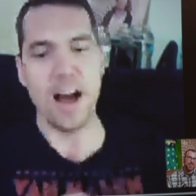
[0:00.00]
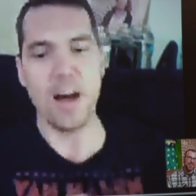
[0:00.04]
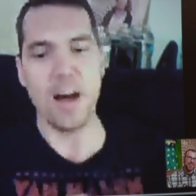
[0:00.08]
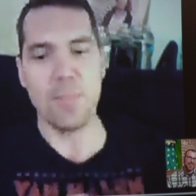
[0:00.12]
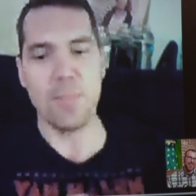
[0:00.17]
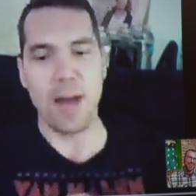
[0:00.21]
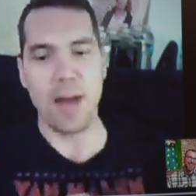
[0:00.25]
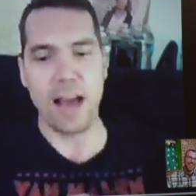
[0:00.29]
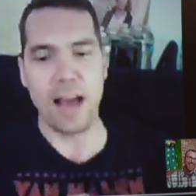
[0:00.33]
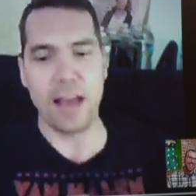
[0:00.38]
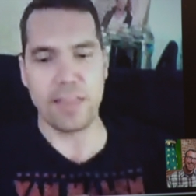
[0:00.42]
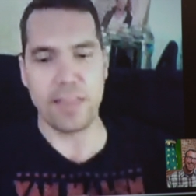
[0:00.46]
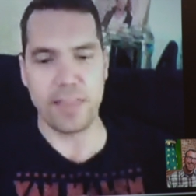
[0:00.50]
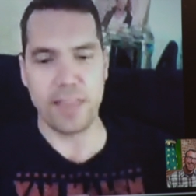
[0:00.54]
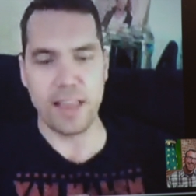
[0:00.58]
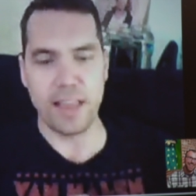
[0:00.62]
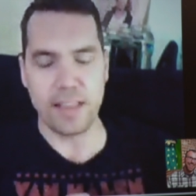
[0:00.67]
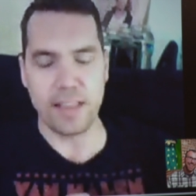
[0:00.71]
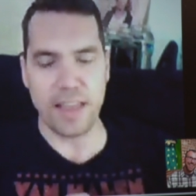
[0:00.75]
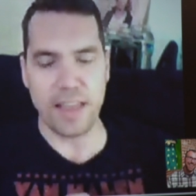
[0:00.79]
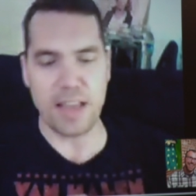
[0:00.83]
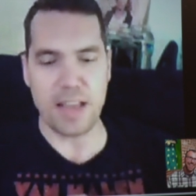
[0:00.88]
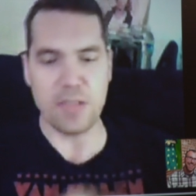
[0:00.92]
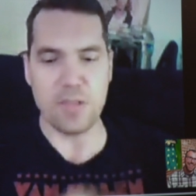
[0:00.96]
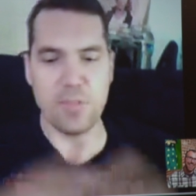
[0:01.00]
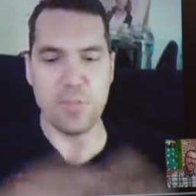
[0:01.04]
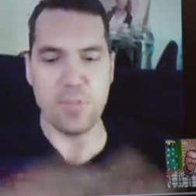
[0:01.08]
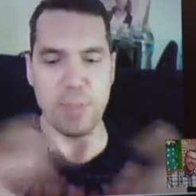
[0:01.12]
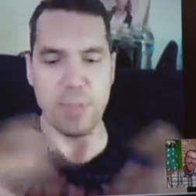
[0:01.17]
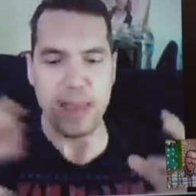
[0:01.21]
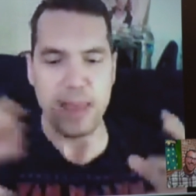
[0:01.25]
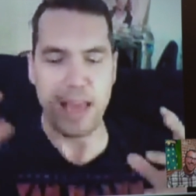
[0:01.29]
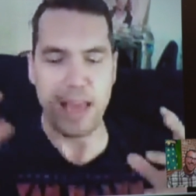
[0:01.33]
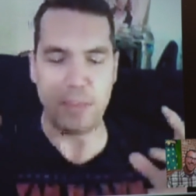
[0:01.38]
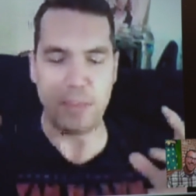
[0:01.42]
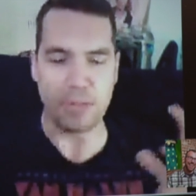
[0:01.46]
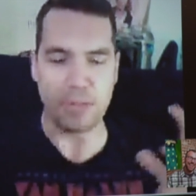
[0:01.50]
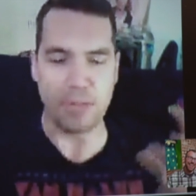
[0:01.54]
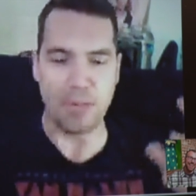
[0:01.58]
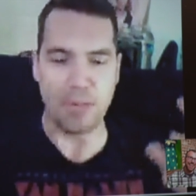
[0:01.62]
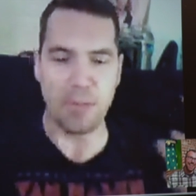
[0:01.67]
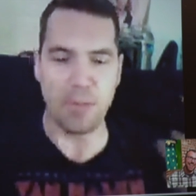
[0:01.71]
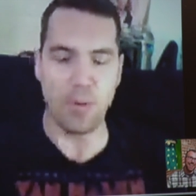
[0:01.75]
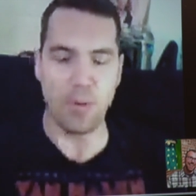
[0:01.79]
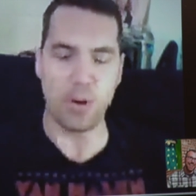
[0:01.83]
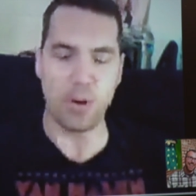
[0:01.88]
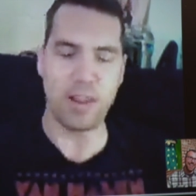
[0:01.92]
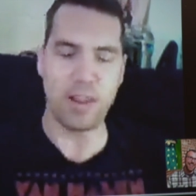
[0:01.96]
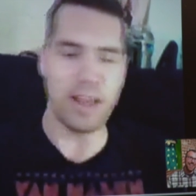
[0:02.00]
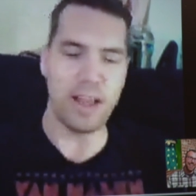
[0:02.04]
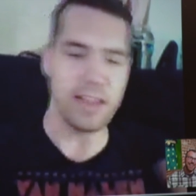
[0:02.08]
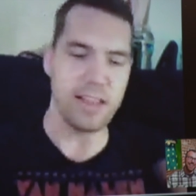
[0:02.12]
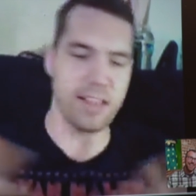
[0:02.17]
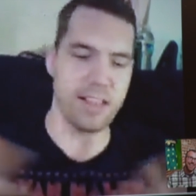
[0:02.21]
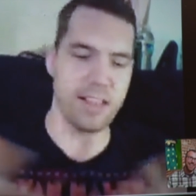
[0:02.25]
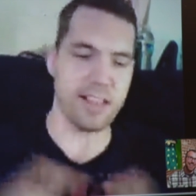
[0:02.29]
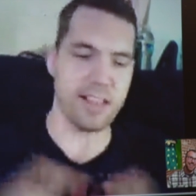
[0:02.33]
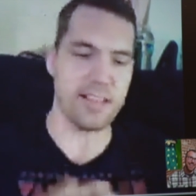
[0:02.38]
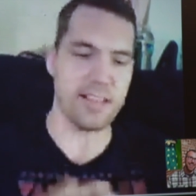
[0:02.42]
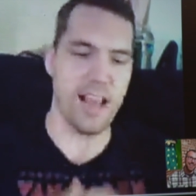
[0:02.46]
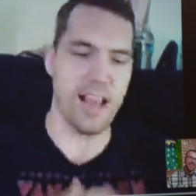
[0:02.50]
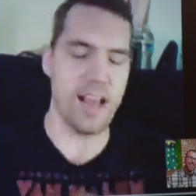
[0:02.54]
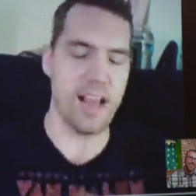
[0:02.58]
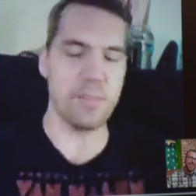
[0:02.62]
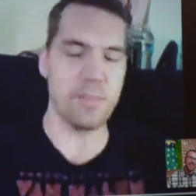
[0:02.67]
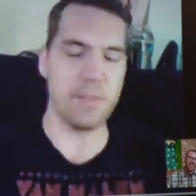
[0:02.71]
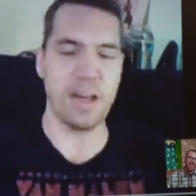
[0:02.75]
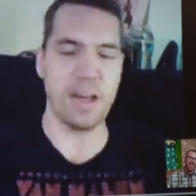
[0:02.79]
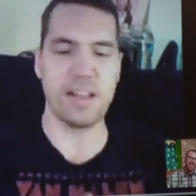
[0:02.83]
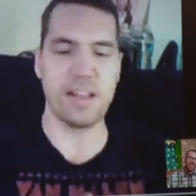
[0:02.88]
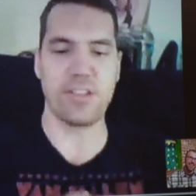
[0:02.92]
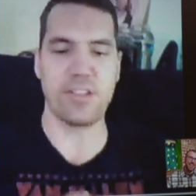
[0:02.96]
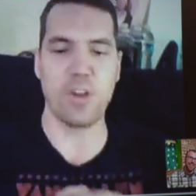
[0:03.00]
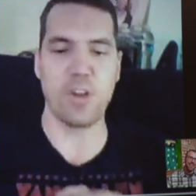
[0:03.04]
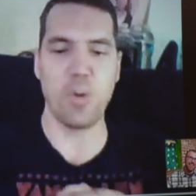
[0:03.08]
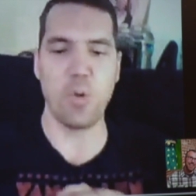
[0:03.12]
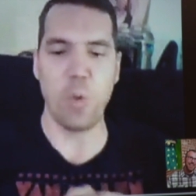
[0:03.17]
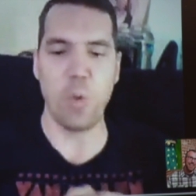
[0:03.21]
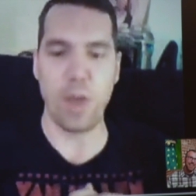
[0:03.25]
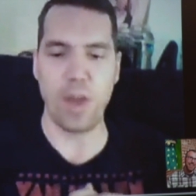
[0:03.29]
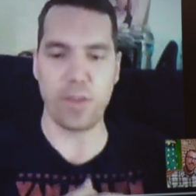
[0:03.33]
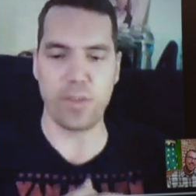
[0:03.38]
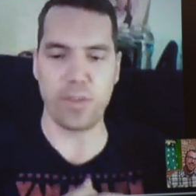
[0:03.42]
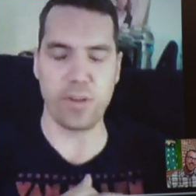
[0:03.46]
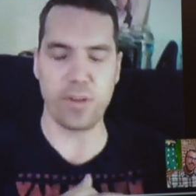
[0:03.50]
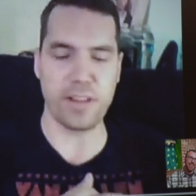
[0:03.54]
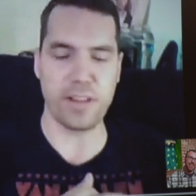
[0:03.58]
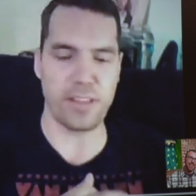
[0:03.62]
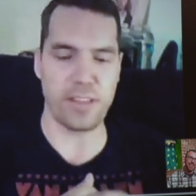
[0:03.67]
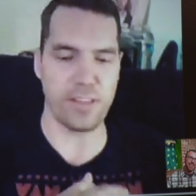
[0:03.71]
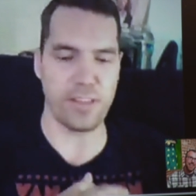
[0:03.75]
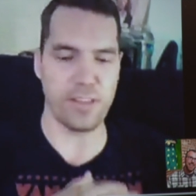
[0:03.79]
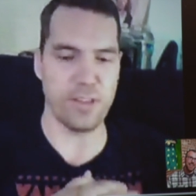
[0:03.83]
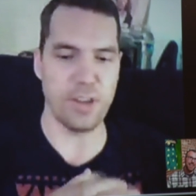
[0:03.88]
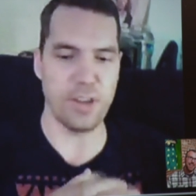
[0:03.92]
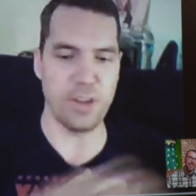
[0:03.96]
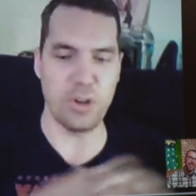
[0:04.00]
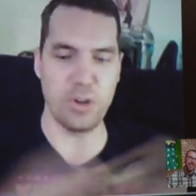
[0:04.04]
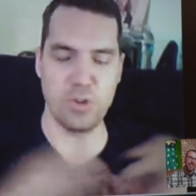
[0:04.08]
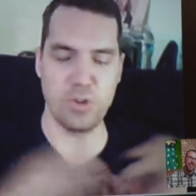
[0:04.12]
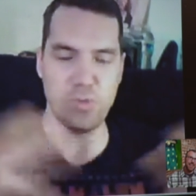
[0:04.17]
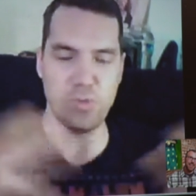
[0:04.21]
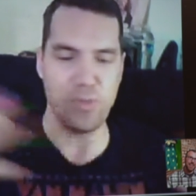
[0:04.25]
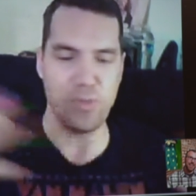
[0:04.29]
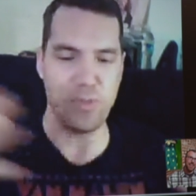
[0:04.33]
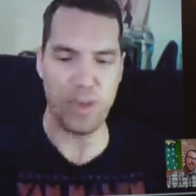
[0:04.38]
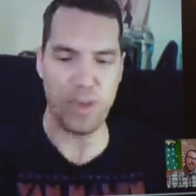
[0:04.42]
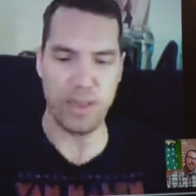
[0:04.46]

Um, I think that being able to memorialize that timeline, so whether it's, you know, you